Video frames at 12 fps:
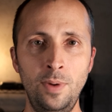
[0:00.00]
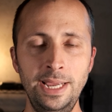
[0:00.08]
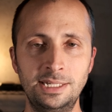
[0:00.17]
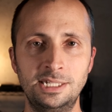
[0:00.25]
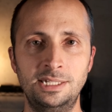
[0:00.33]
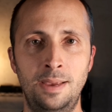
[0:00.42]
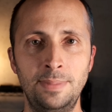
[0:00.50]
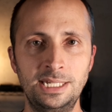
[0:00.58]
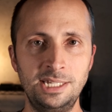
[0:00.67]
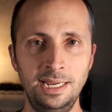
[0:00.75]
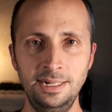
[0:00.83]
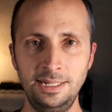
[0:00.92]
weeks, I'm
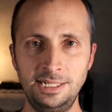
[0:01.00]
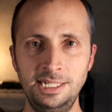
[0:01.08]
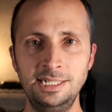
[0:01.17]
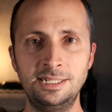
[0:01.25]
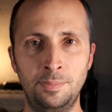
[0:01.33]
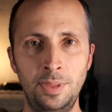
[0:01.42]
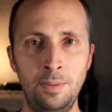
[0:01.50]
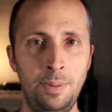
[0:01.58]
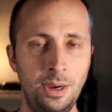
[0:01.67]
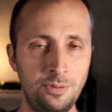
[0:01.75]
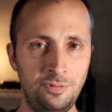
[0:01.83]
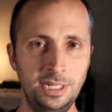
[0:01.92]
excited to see some of the
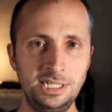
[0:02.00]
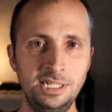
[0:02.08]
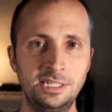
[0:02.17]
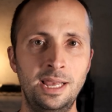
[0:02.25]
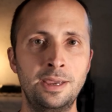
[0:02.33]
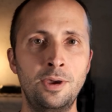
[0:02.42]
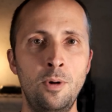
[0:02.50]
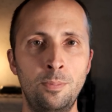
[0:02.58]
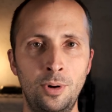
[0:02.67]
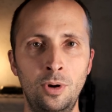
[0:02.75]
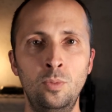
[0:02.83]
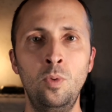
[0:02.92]
bug fixes that
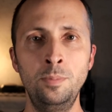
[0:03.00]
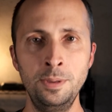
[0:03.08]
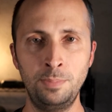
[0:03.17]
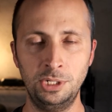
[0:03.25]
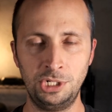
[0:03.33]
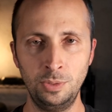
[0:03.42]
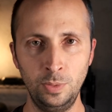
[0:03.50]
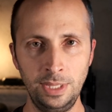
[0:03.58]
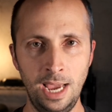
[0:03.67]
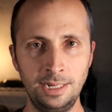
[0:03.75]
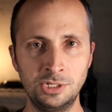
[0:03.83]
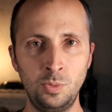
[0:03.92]
GoPro will be pushing with
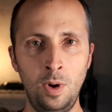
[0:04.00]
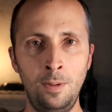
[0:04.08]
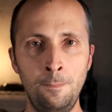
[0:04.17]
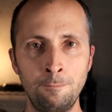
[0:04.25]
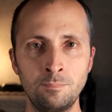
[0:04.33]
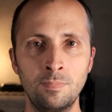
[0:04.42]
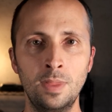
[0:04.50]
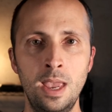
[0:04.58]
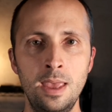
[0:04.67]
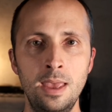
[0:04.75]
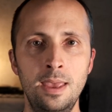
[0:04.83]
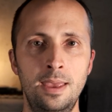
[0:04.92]
that as well.
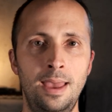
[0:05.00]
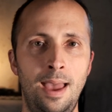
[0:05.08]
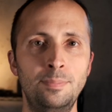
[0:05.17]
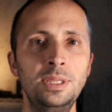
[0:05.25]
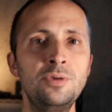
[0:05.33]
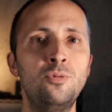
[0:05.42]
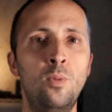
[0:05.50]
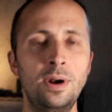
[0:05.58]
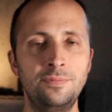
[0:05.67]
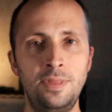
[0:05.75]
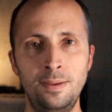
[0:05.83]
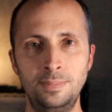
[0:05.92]
I believe
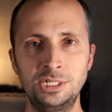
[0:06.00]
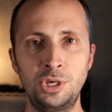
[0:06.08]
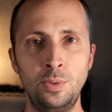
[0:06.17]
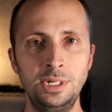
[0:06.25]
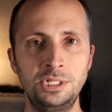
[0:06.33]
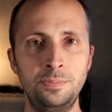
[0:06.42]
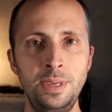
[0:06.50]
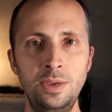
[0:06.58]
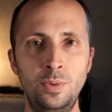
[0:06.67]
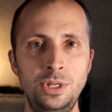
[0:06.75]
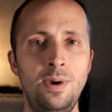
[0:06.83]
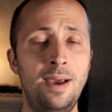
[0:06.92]
one of them is going to be
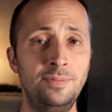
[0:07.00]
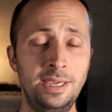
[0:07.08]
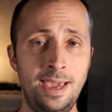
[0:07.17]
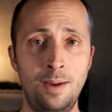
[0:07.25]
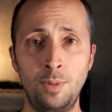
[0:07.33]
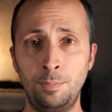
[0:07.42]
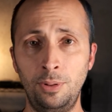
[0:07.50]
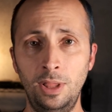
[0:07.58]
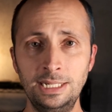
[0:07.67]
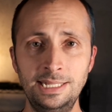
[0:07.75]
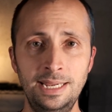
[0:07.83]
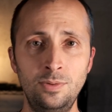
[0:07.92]
when you have the camera
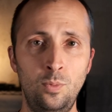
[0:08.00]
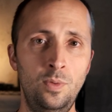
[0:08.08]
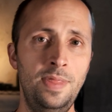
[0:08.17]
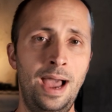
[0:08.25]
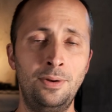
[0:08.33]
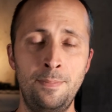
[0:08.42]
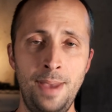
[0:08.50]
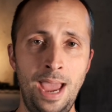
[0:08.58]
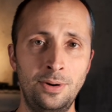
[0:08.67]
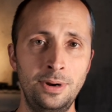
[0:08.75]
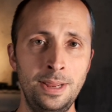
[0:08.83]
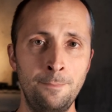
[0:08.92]
plugged in without a
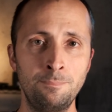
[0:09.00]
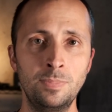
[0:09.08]
battery.